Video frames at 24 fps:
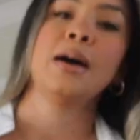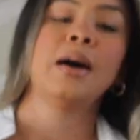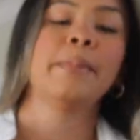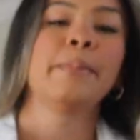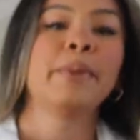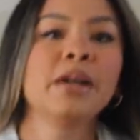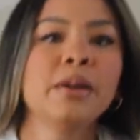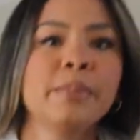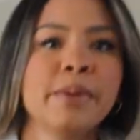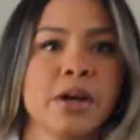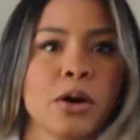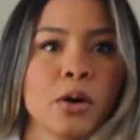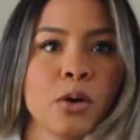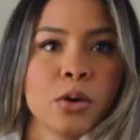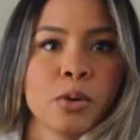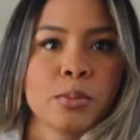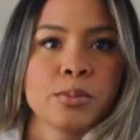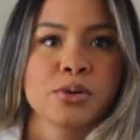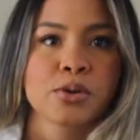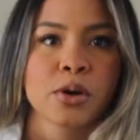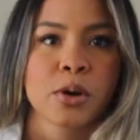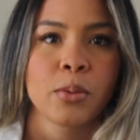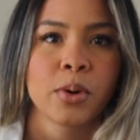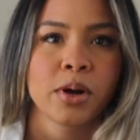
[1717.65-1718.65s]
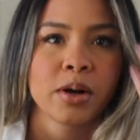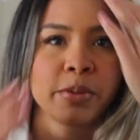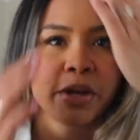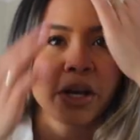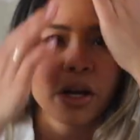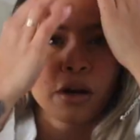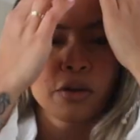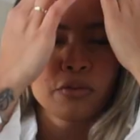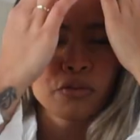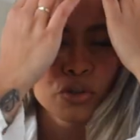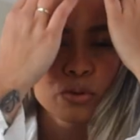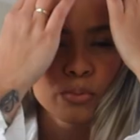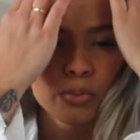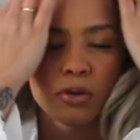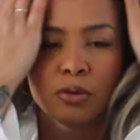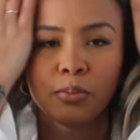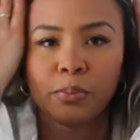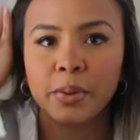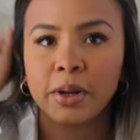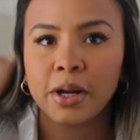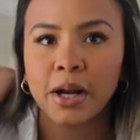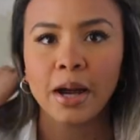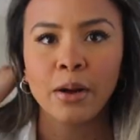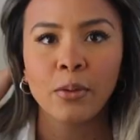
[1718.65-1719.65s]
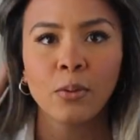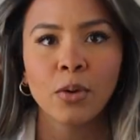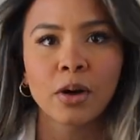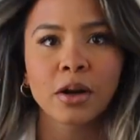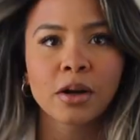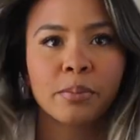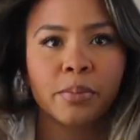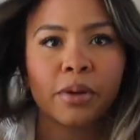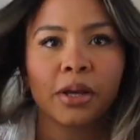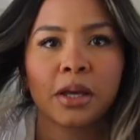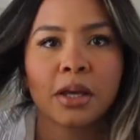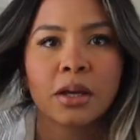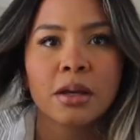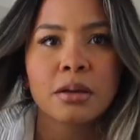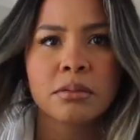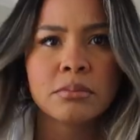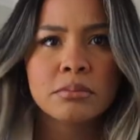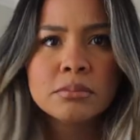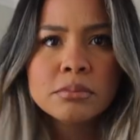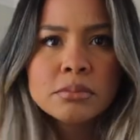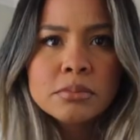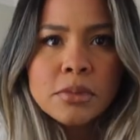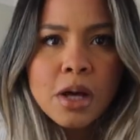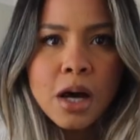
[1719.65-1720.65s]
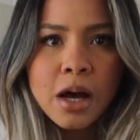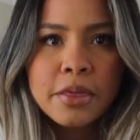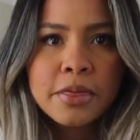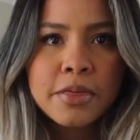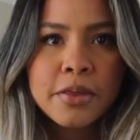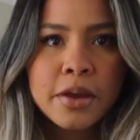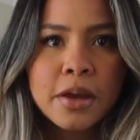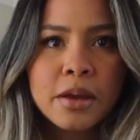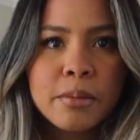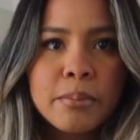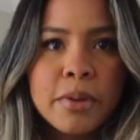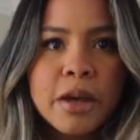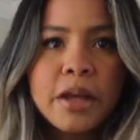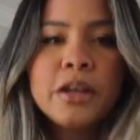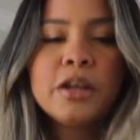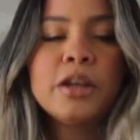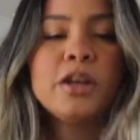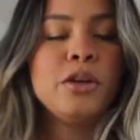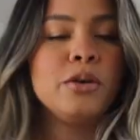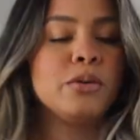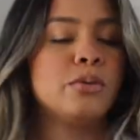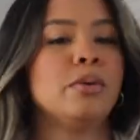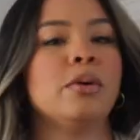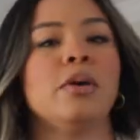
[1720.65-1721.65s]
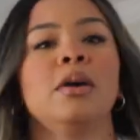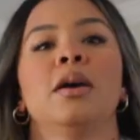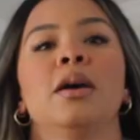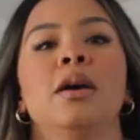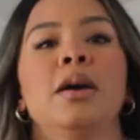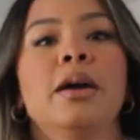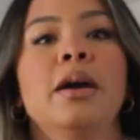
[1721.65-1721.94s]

I'm gonna be home, so I wanna be comfortable, but I wanna be on theme and cute.